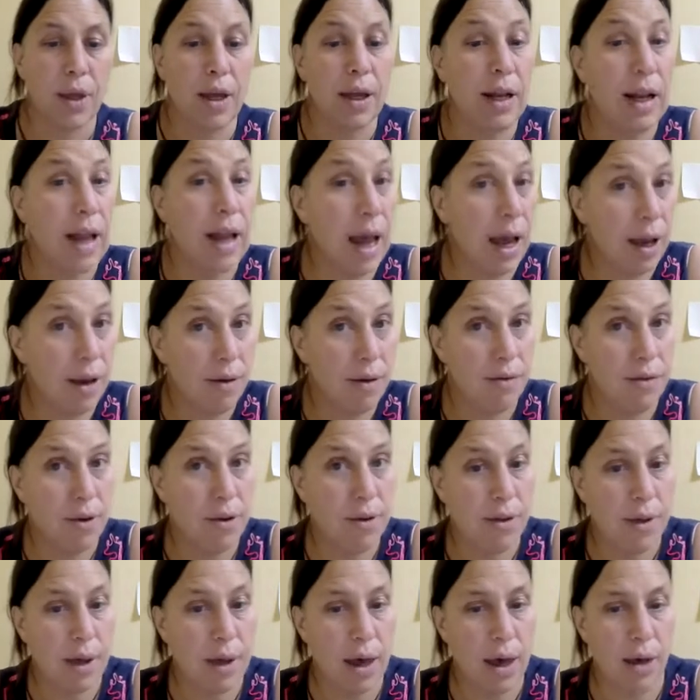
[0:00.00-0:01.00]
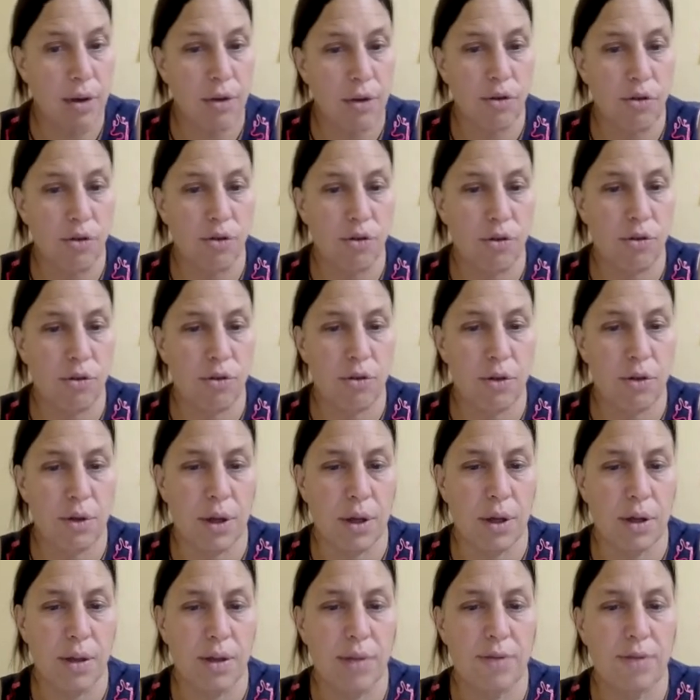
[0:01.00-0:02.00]
Lack of desire to do
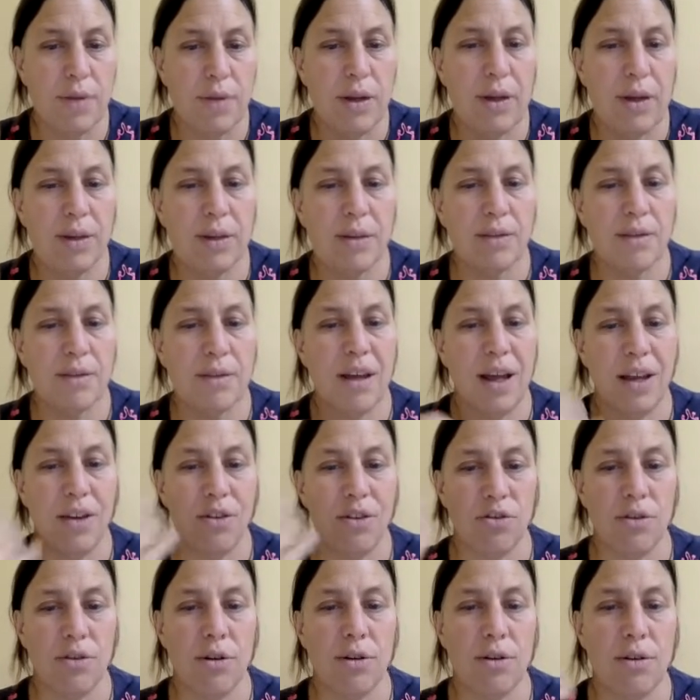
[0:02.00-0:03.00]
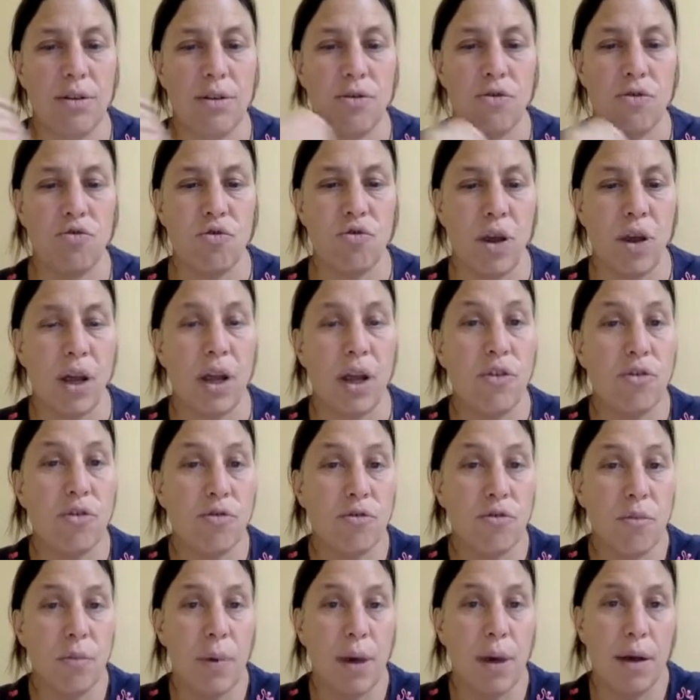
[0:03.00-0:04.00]
things, feeling detached and
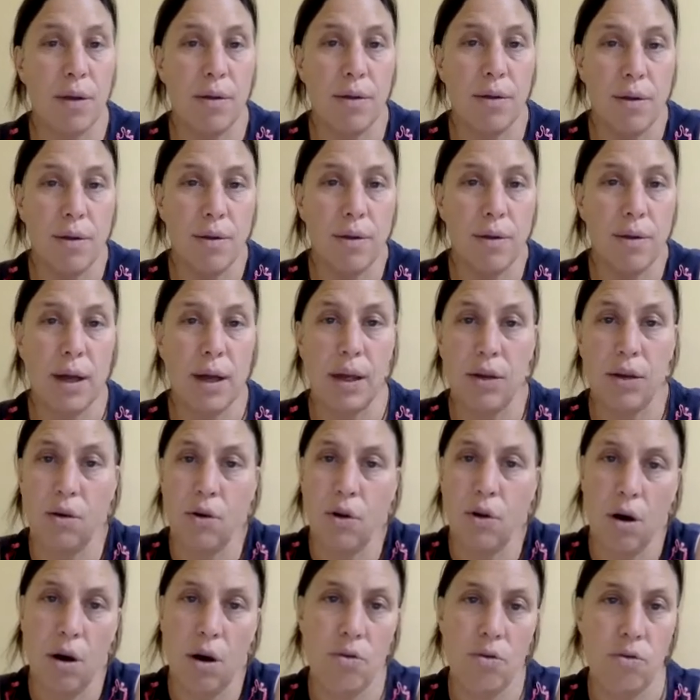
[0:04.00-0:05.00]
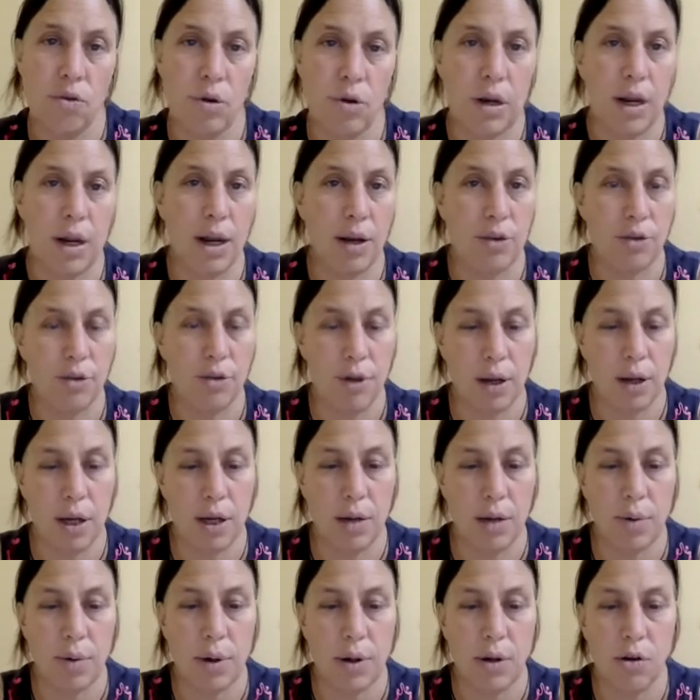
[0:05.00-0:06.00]
estranged from others, like you can't relate to
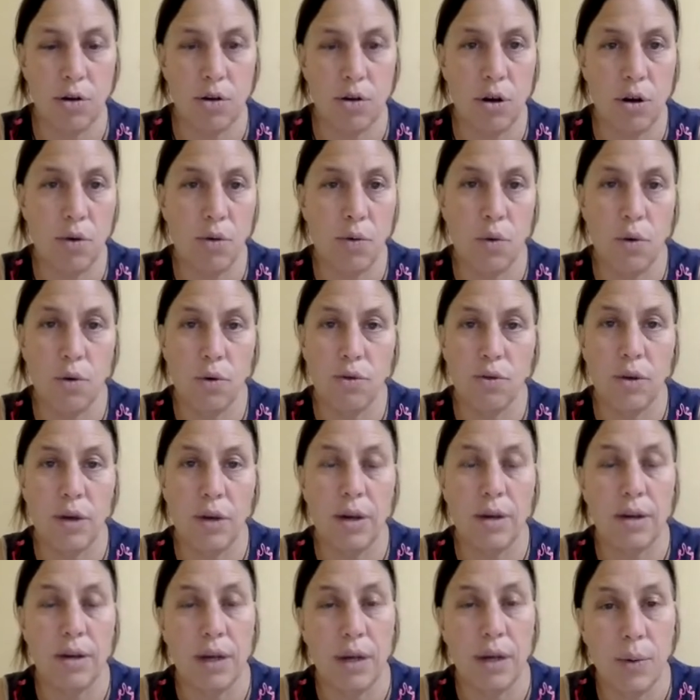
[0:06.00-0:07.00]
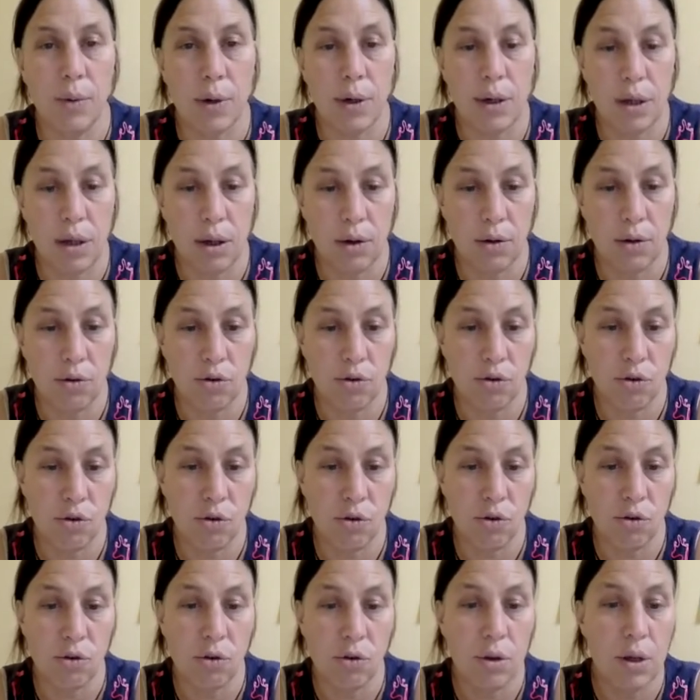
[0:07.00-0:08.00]
anyone, you don't want to let anyone close to
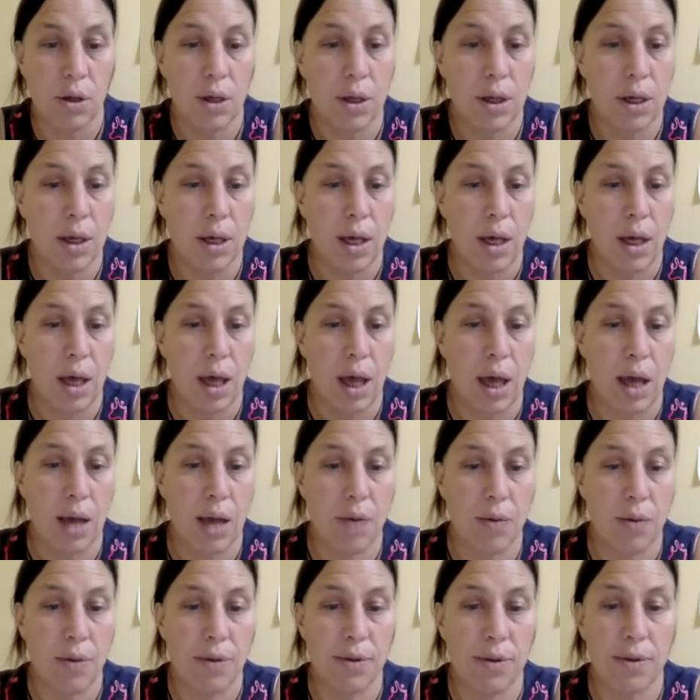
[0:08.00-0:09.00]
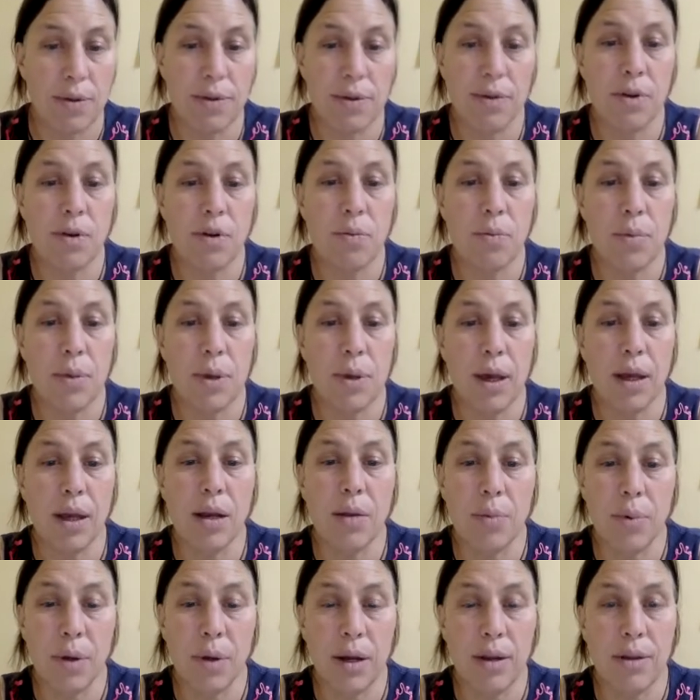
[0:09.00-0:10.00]
you, and persistent
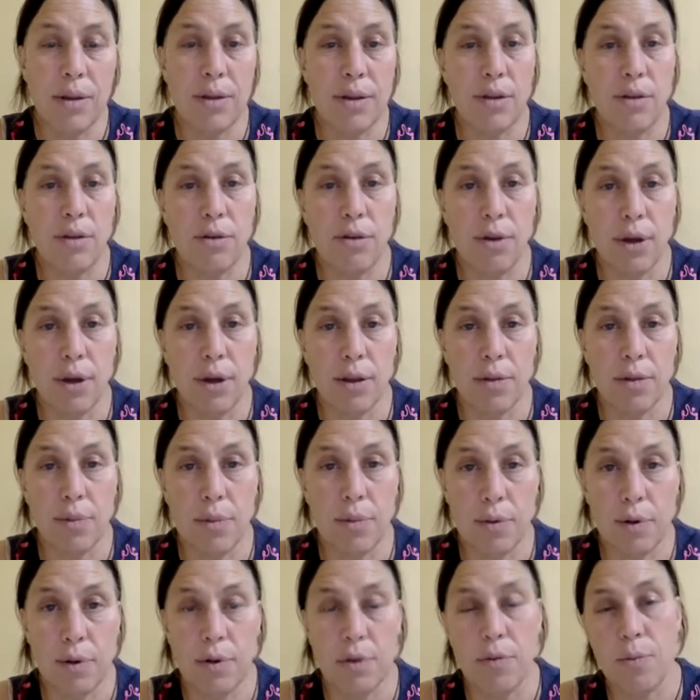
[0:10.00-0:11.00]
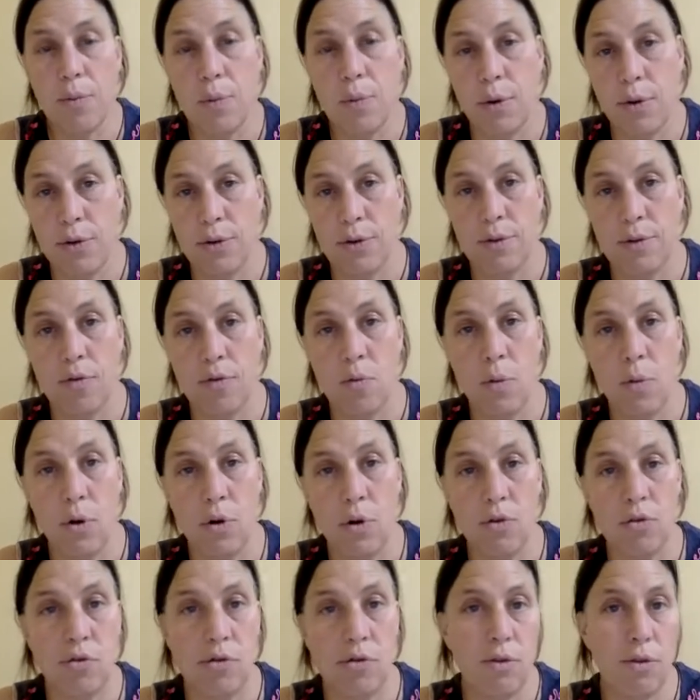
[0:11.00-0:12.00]
inability to experience positive
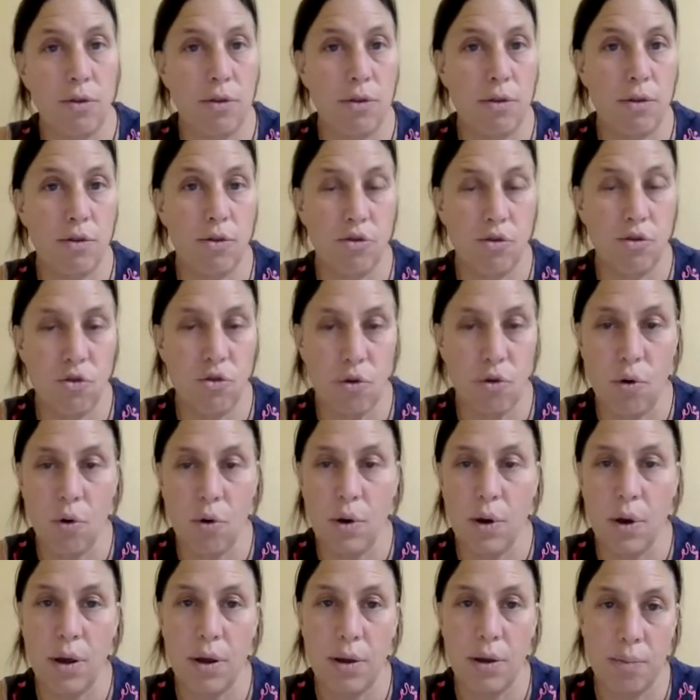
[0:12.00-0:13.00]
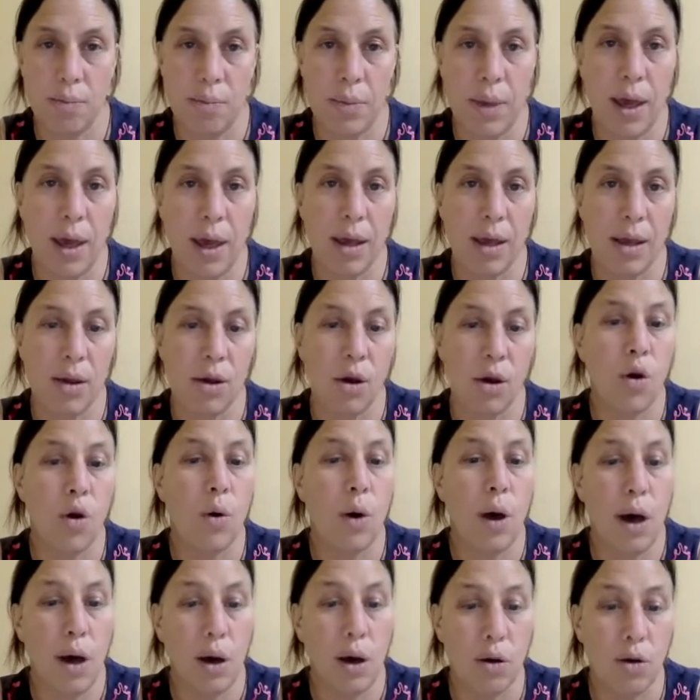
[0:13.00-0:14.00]
emotions, the joy that may
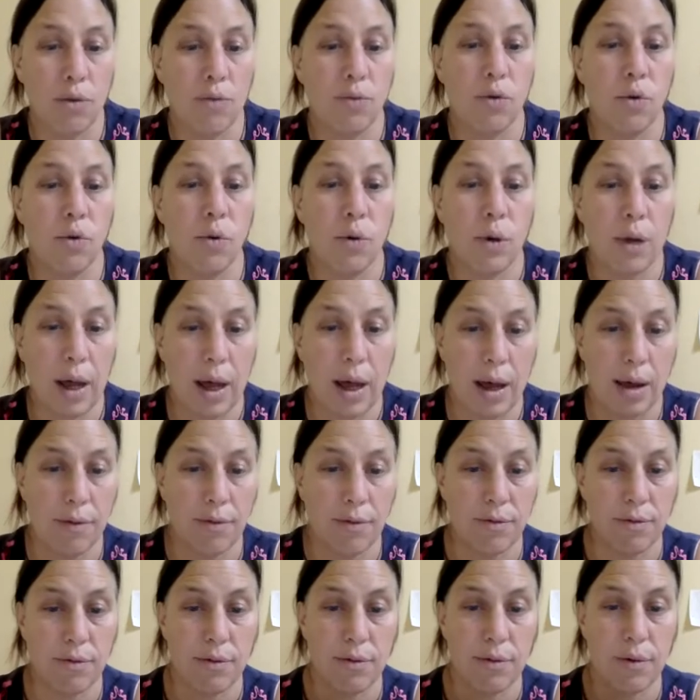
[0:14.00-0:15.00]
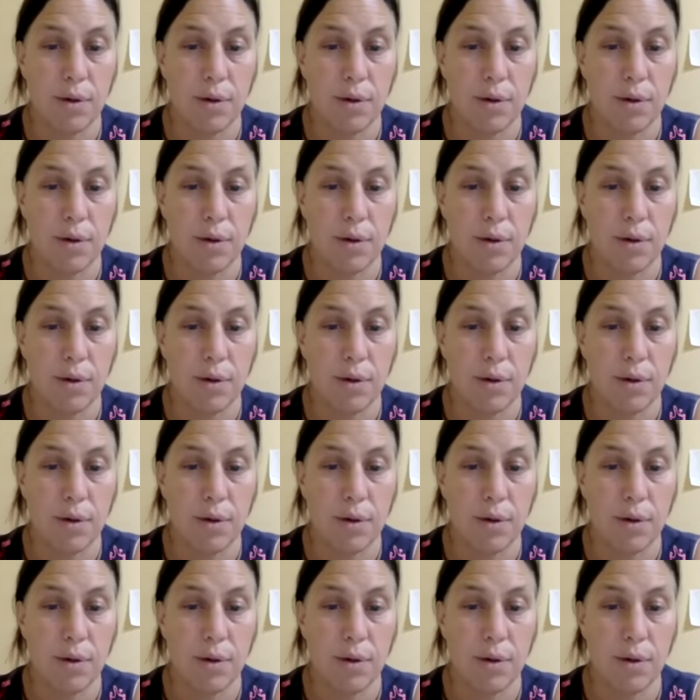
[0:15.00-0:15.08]
go out of your life.